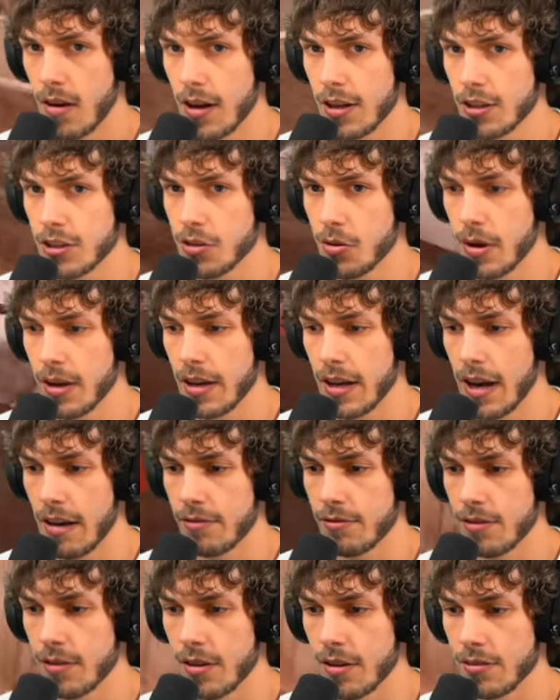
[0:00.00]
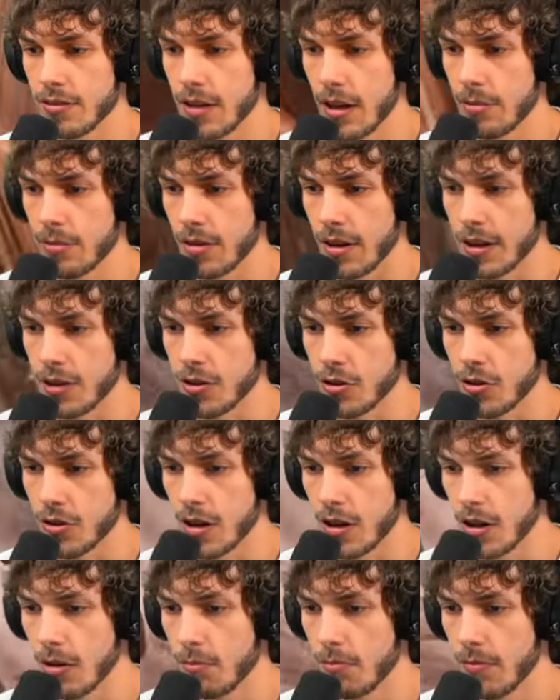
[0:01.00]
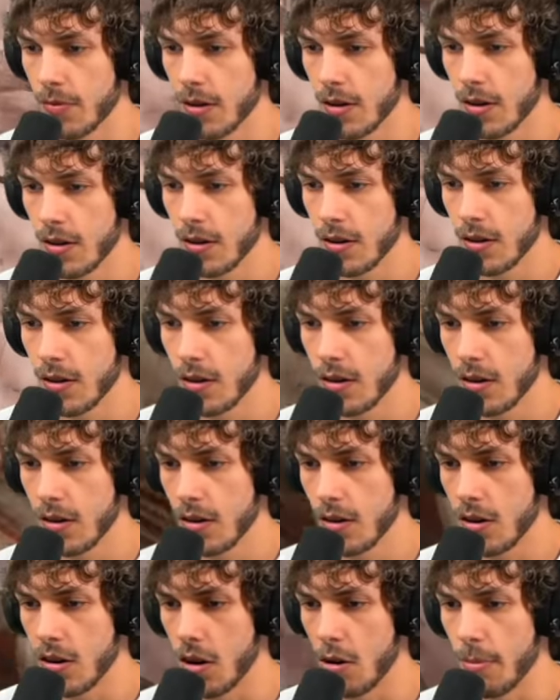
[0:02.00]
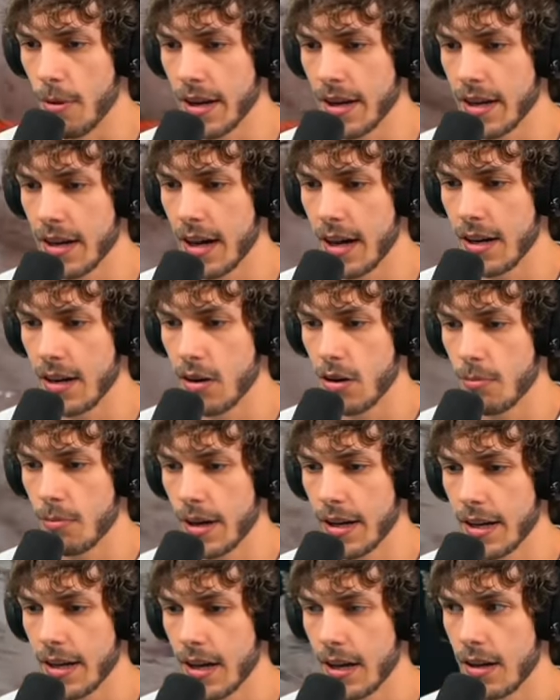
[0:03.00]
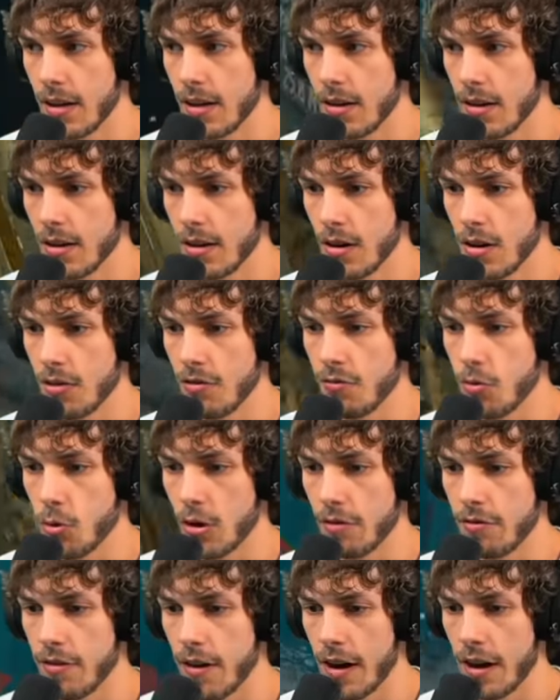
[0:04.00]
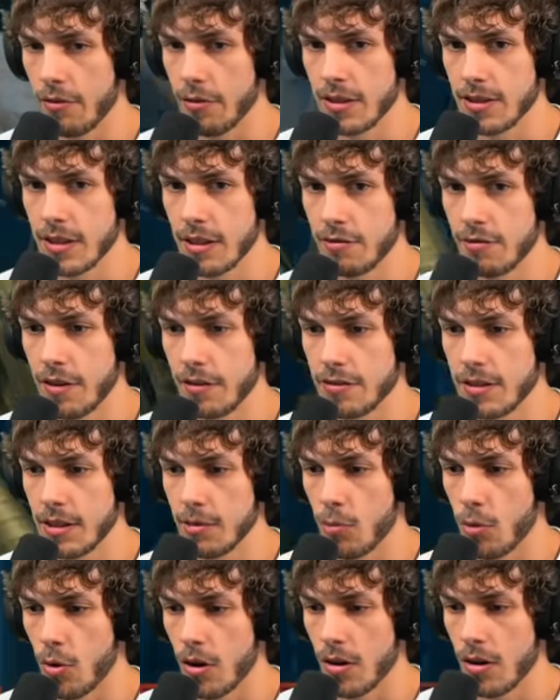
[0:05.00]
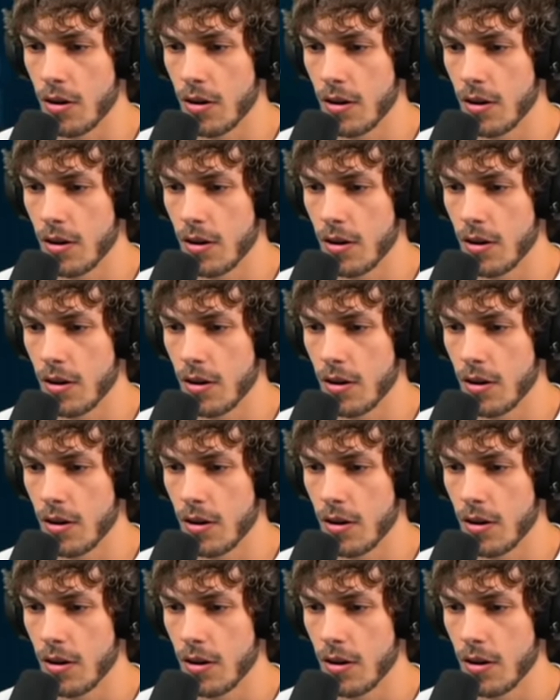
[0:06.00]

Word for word: I just knew I didn't have enough time to like turn on him. Oh my god. Oh my god. 45. We just need 15 more.